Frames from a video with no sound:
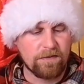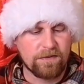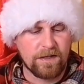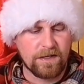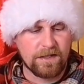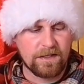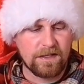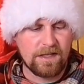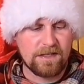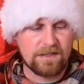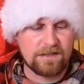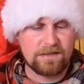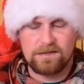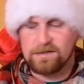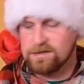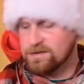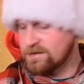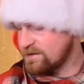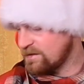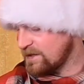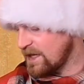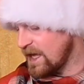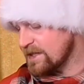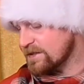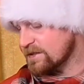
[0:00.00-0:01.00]
Like it's
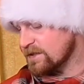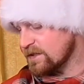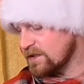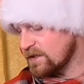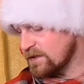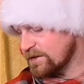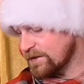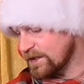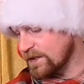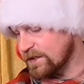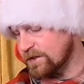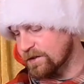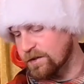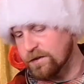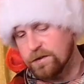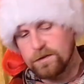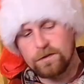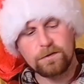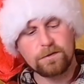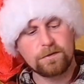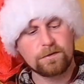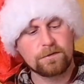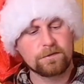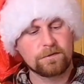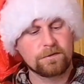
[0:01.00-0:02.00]
that's gonna linger.
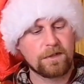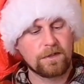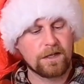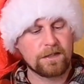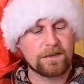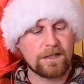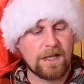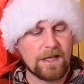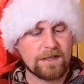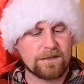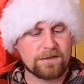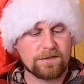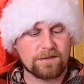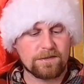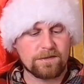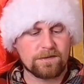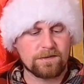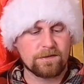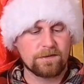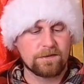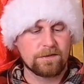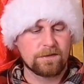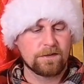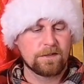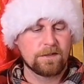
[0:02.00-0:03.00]
Like that's
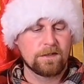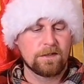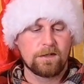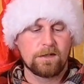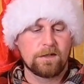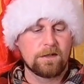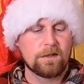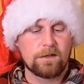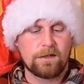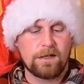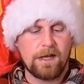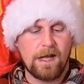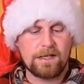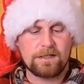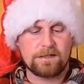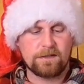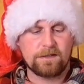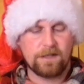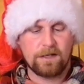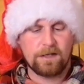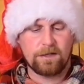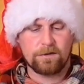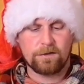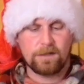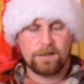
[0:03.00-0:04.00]
that's
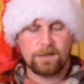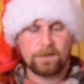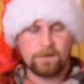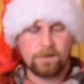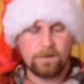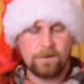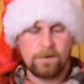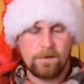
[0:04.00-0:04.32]
lingering.